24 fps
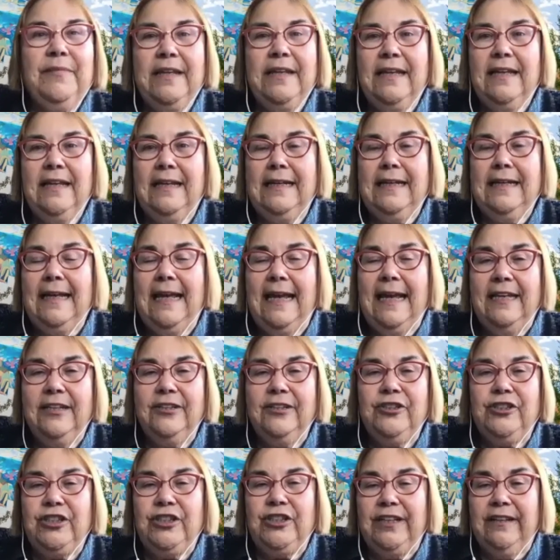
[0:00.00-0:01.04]

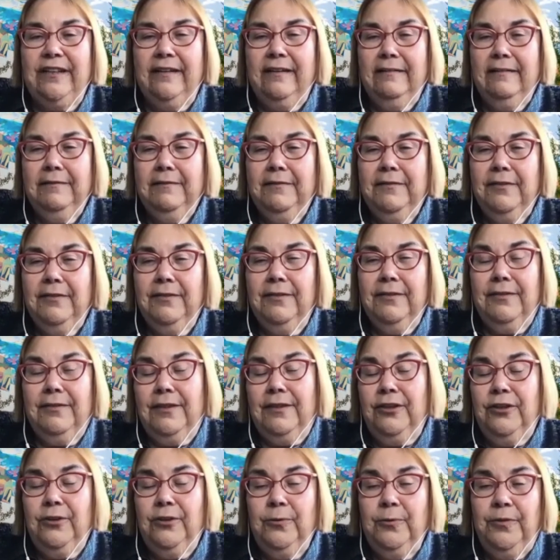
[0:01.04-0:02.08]
engaging the
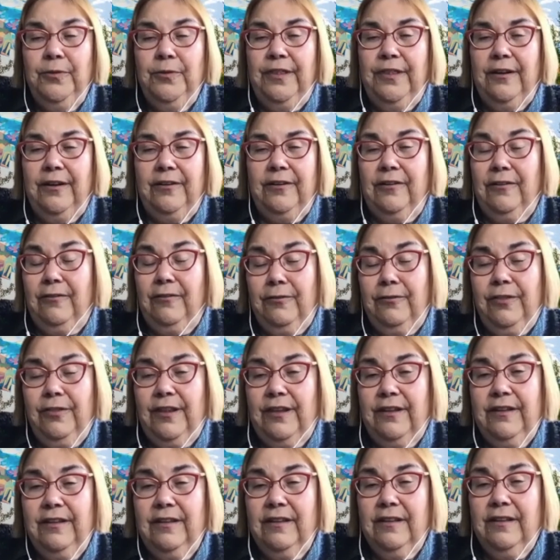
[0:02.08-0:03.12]
youth that are, or
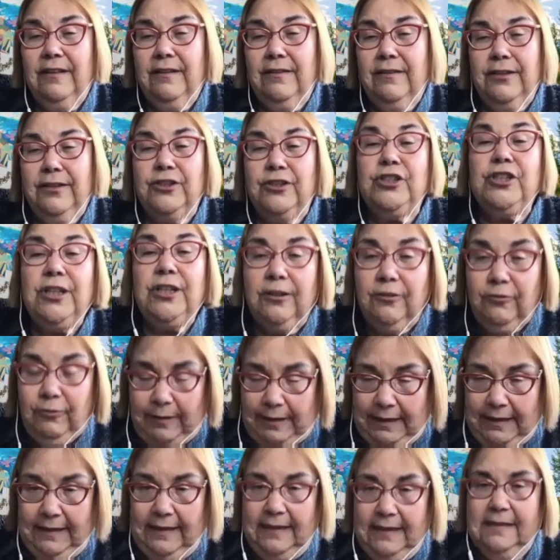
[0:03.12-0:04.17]
the children
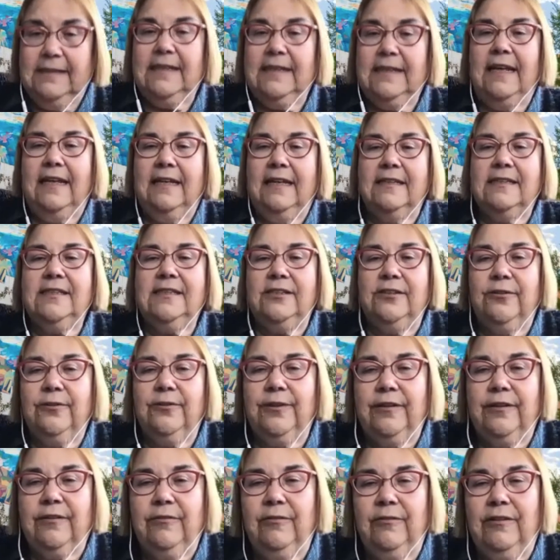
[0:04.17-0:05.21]
in this case,
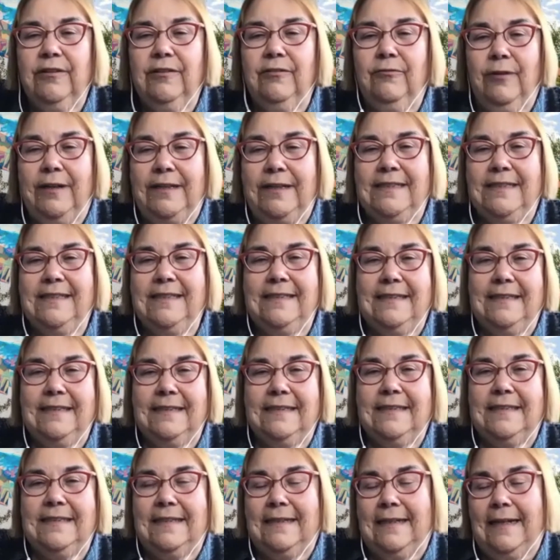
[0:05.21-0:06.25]
the grade
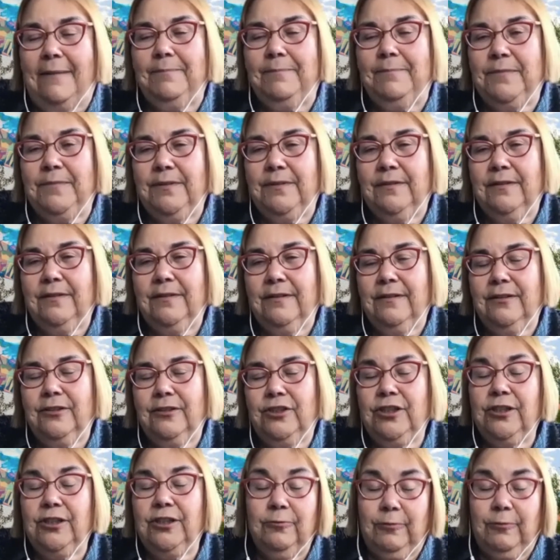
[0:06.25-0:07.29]
6 and up
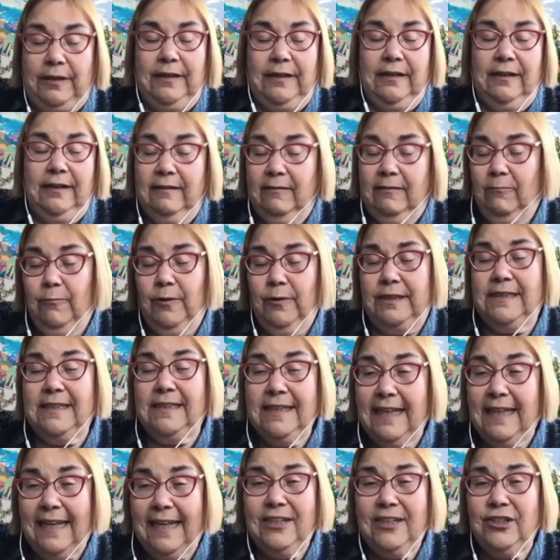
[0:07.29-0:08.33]
children. What's
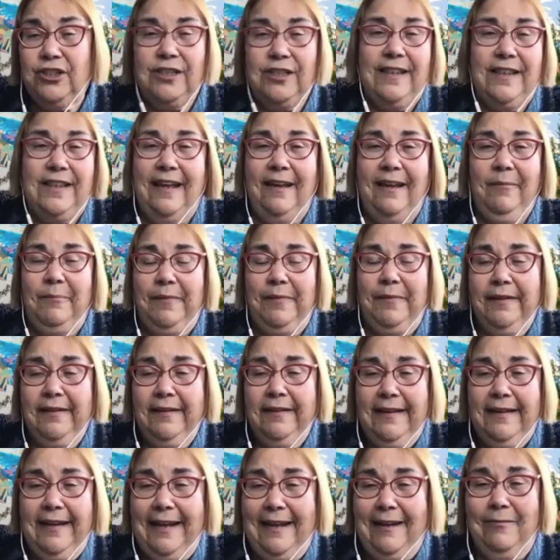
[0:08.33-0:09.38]
engaging them,
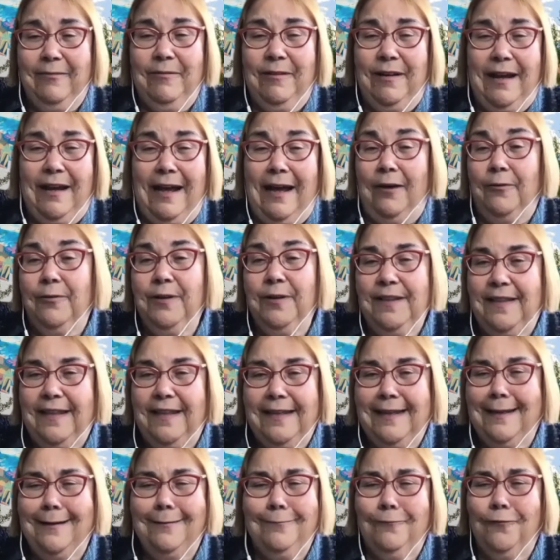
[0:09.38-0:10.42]
and how can they
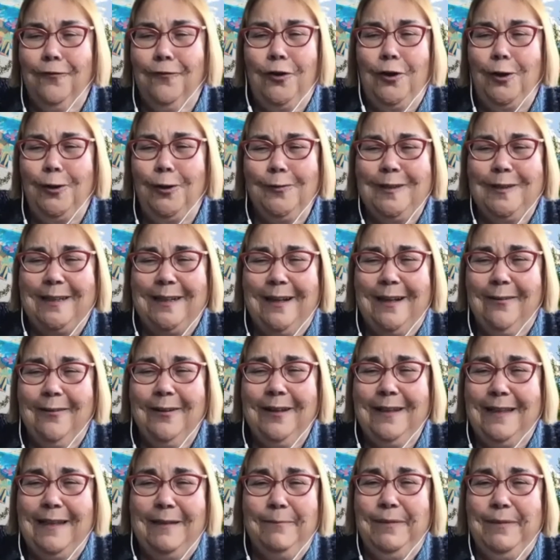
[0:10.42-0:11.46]
get involved, and how
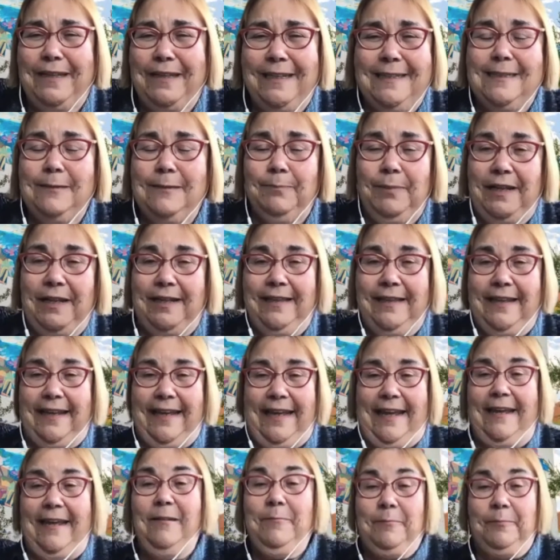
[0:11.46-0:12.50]
can they begin to play the
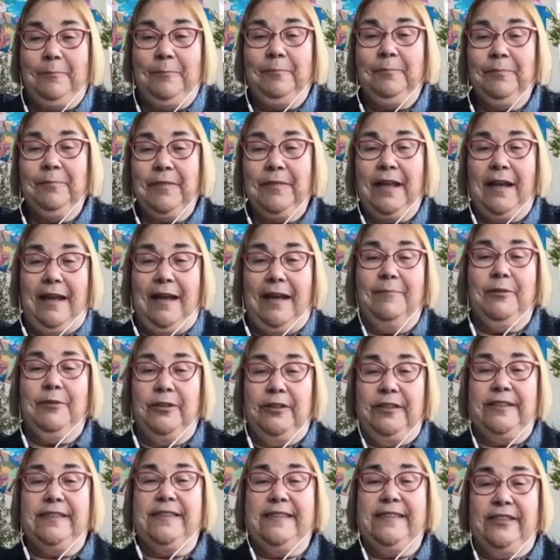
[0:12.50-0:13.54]
game? I'm going
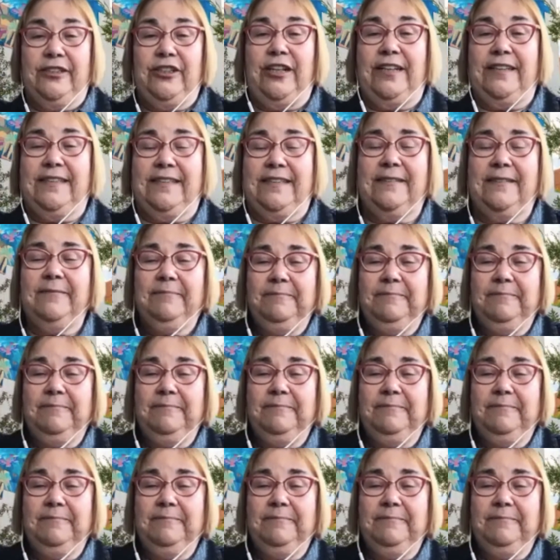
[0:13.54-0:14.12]
to suggest.